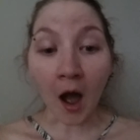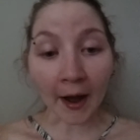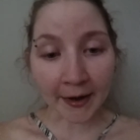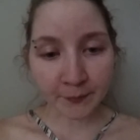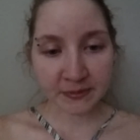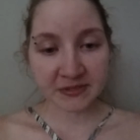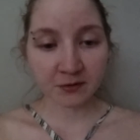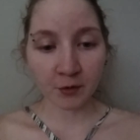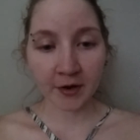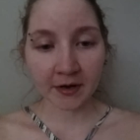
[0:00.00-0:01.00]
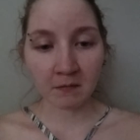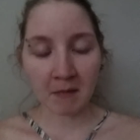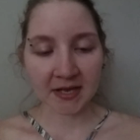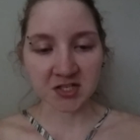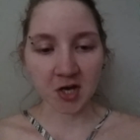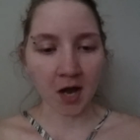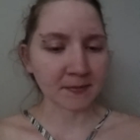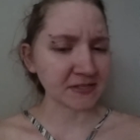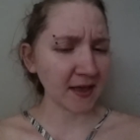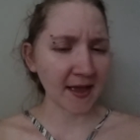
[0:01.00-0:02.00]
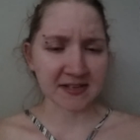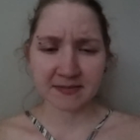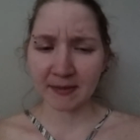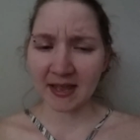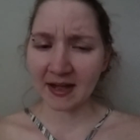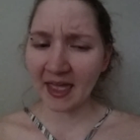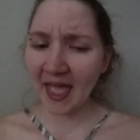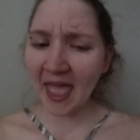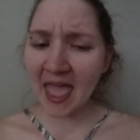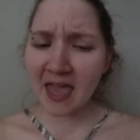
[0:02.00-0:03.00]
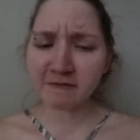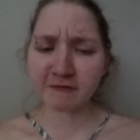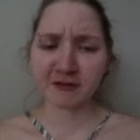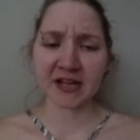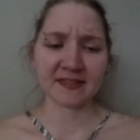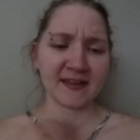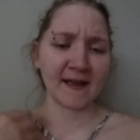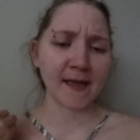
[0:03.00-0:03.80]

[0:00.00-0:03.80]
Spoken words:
I was so good at my job as I explained everything.